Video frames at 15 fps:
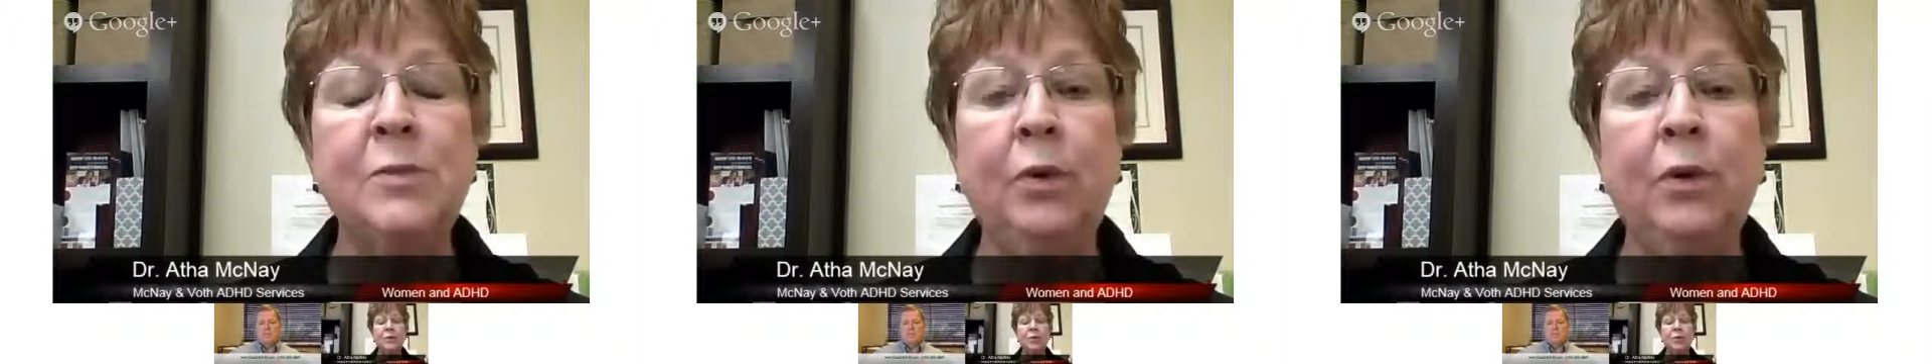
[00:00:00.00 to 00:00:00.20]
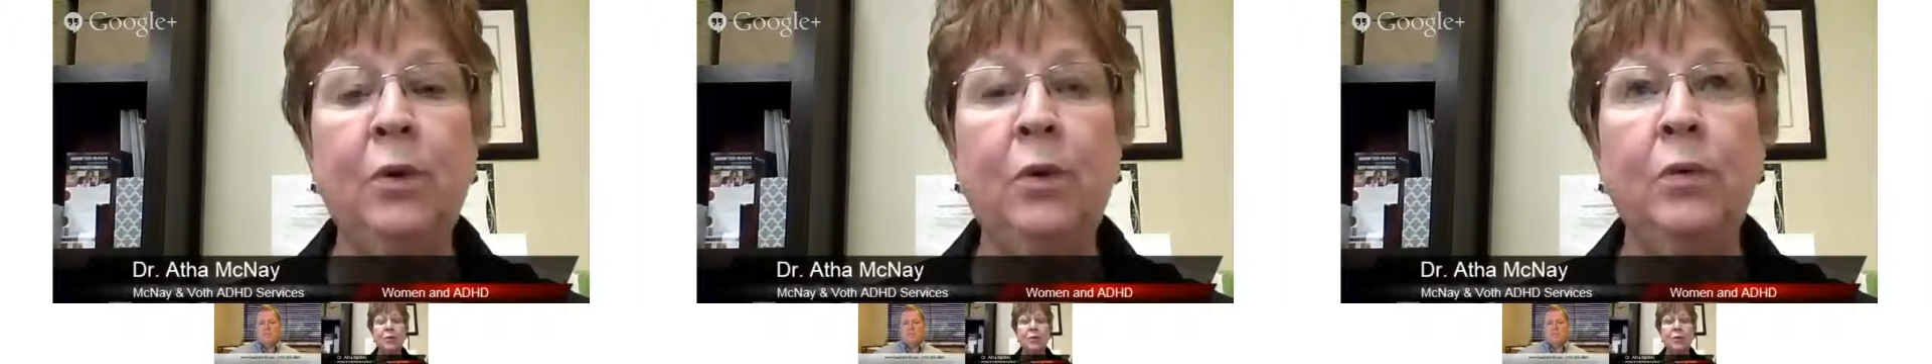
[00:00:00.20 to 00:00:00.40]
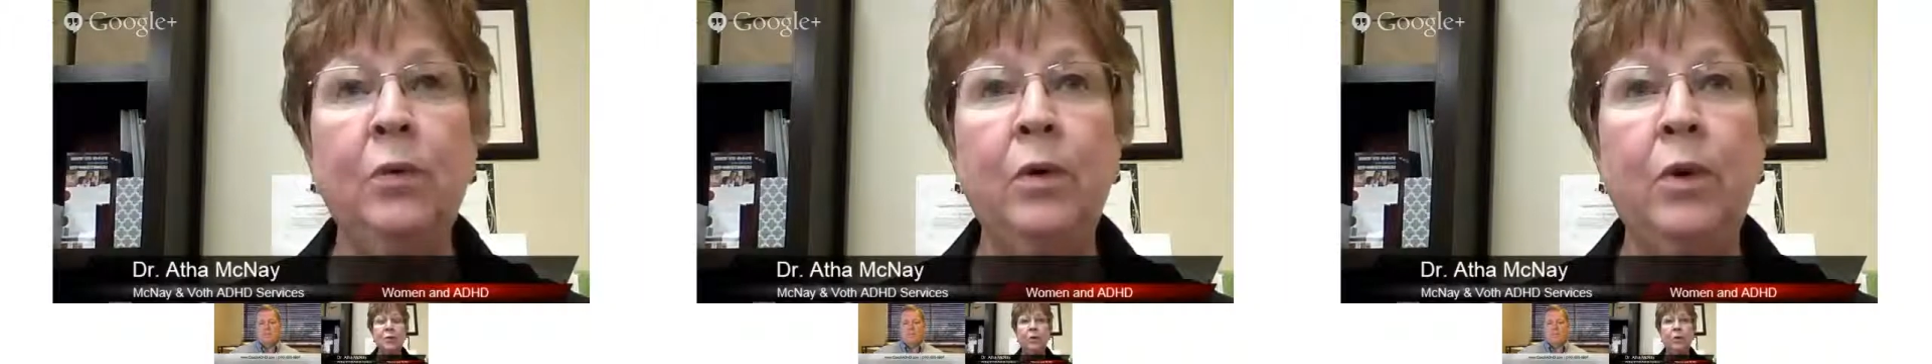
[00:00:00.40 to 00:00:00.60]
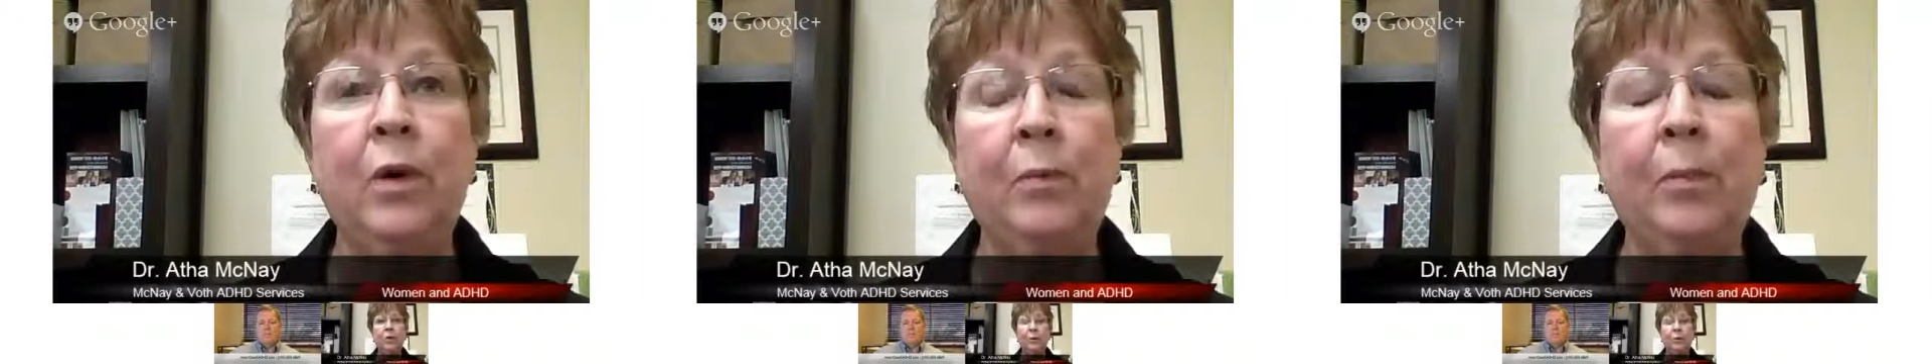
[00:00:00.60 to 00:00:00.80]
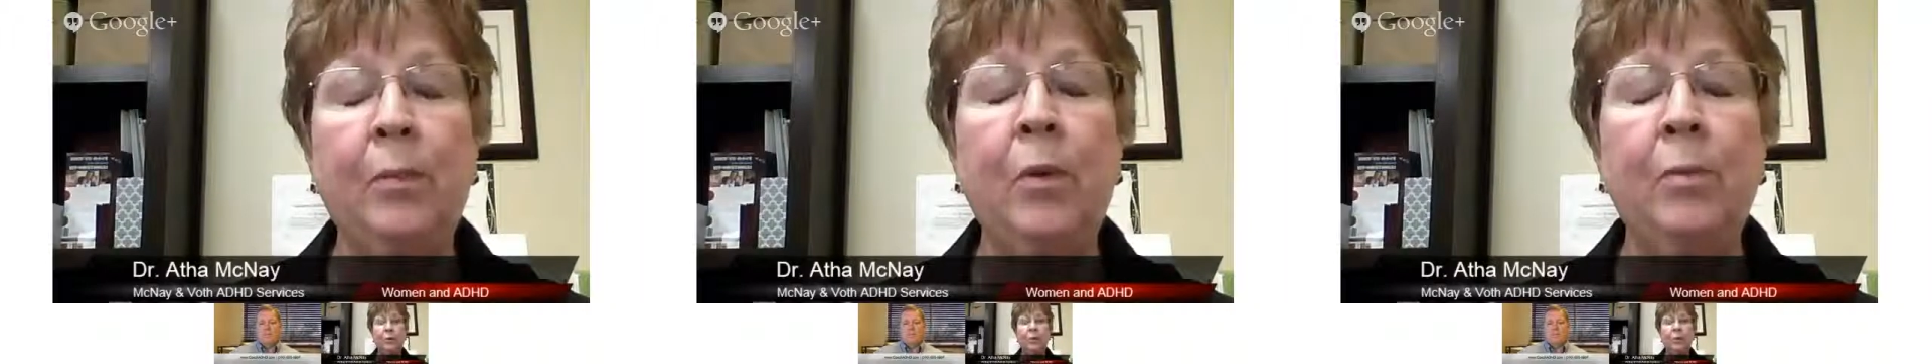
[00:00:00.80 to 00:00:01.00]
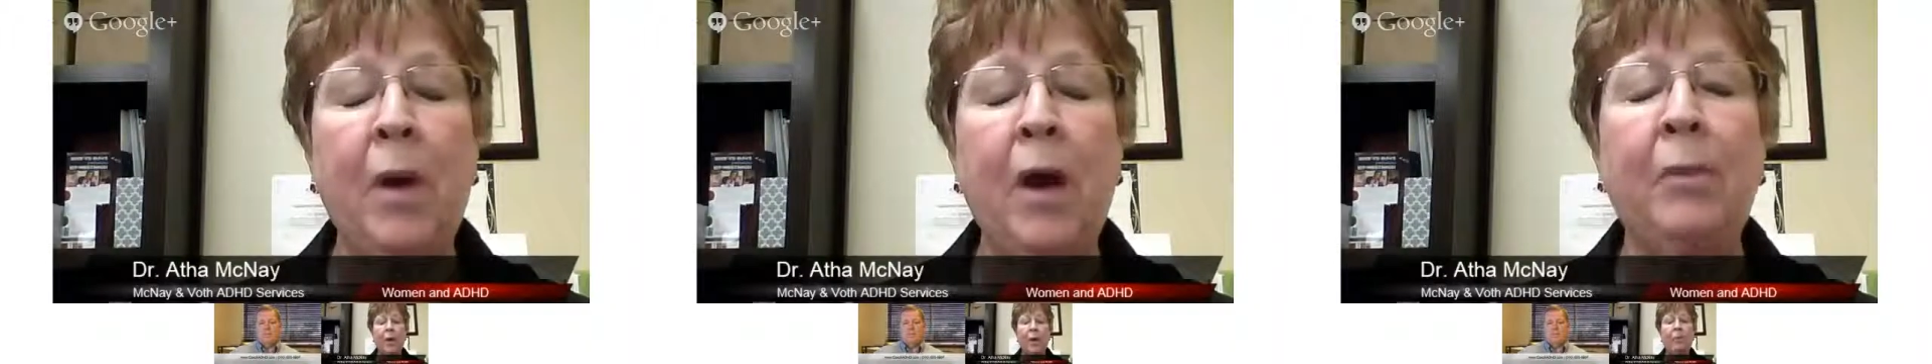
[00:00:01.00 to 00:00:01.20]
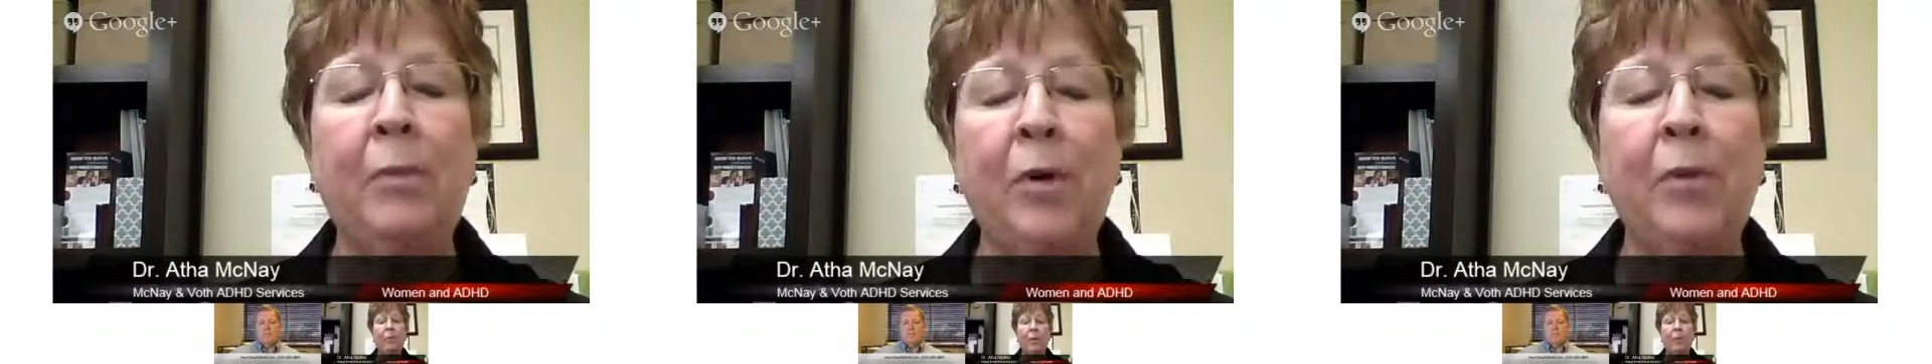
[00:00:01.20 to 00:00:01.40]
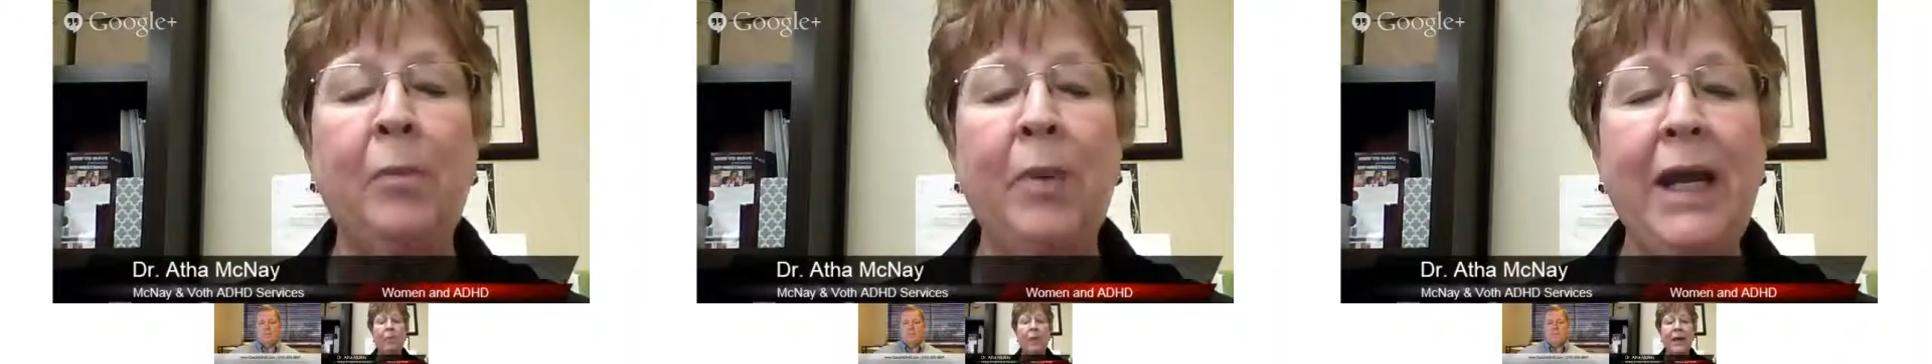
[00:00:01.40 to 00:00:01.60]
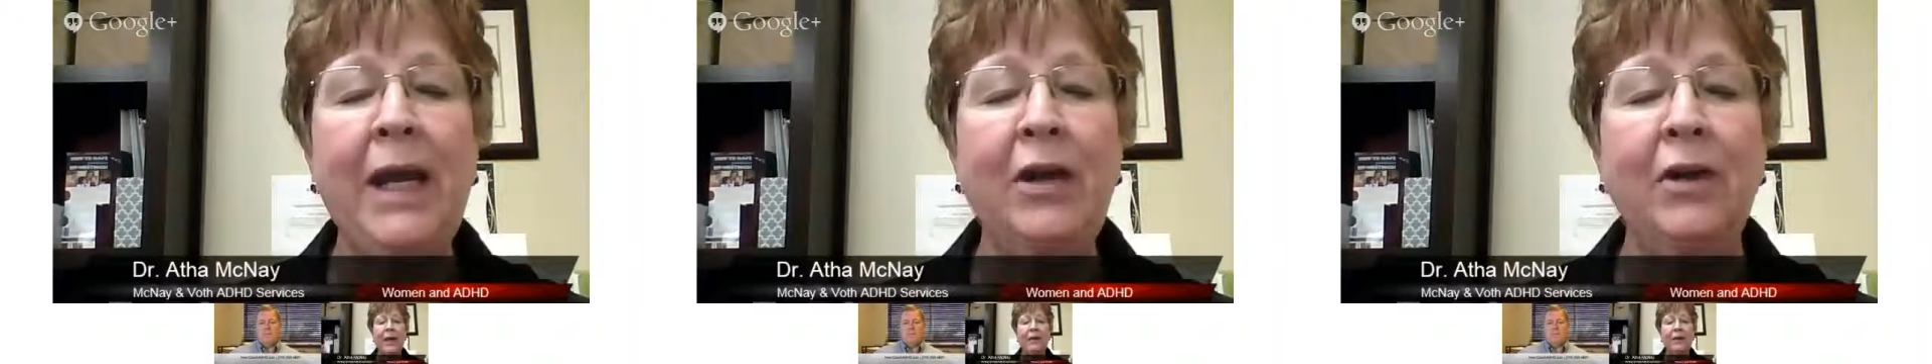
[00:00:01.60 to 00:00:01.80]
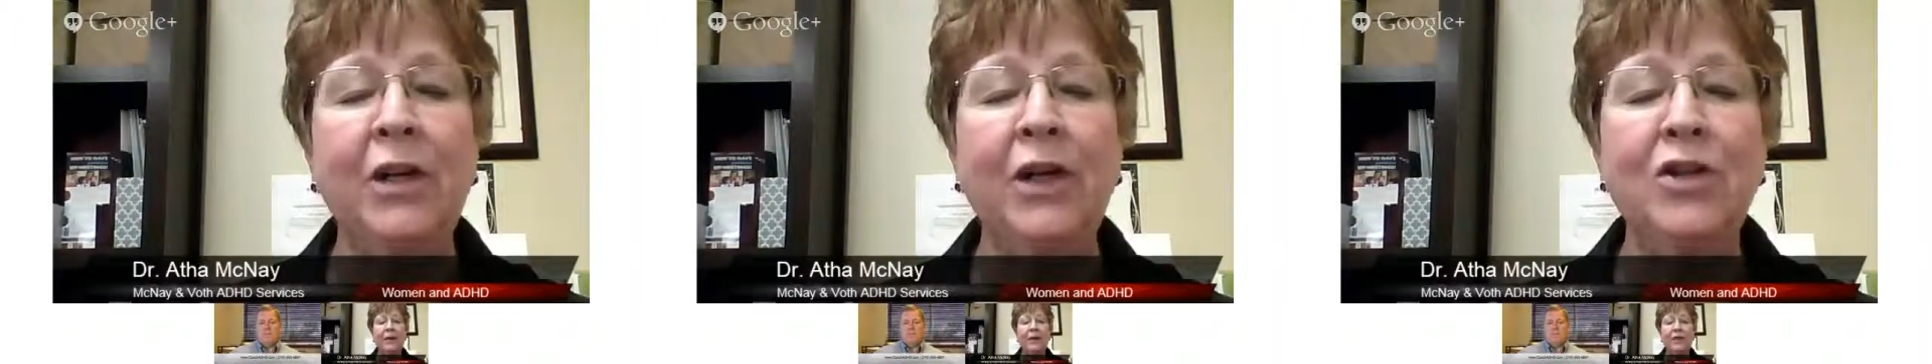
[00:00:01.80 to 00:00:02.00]

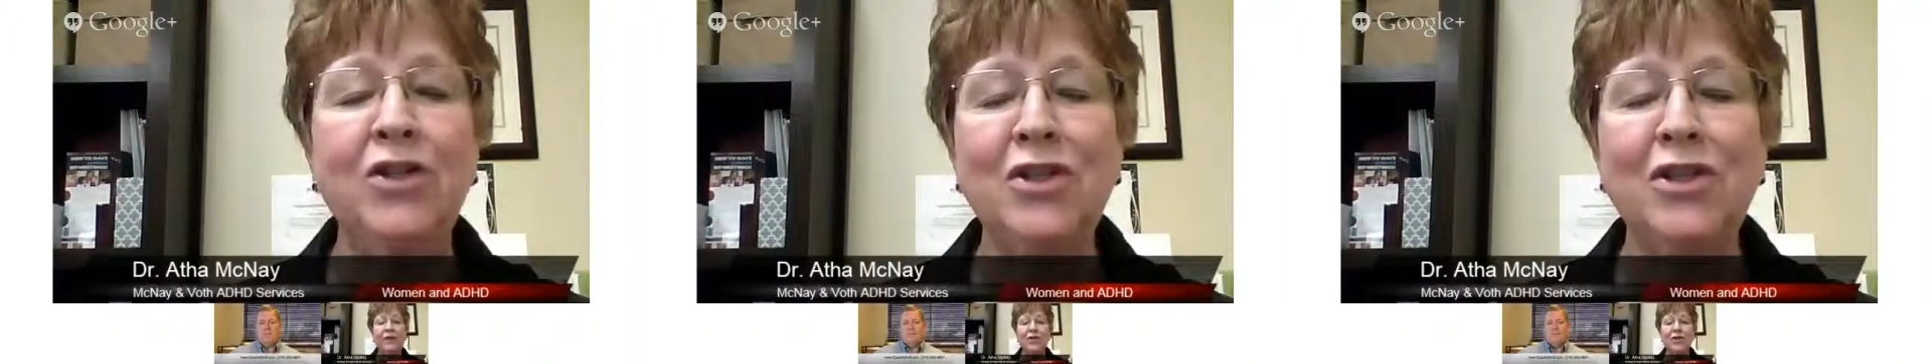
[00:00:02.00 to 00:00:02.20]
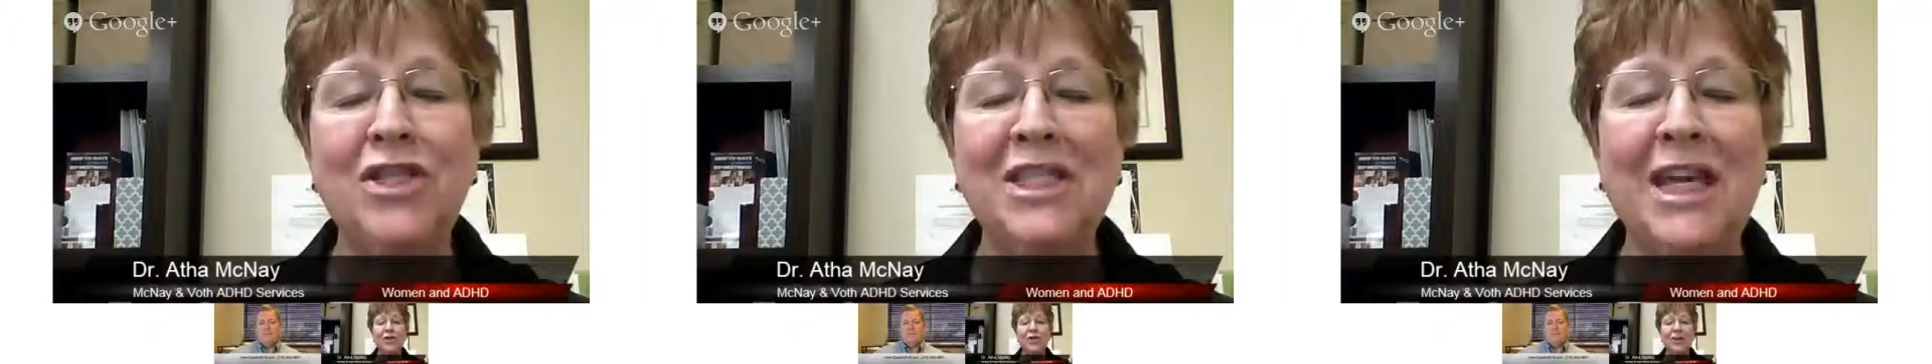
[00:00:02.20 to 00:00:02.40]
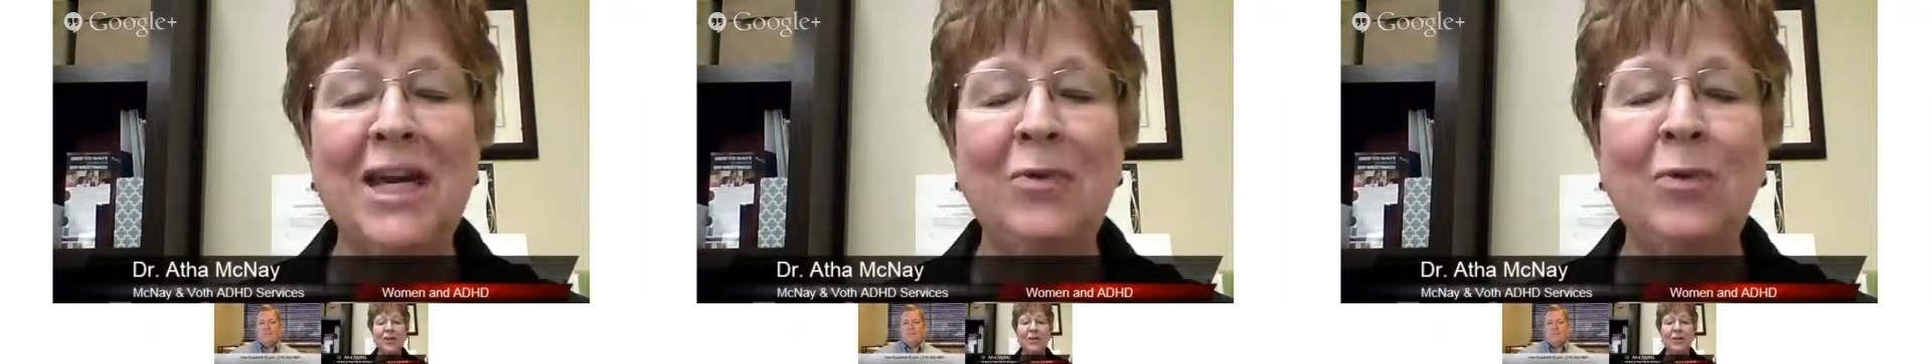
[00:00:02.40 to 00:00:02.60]
prepared, I should say.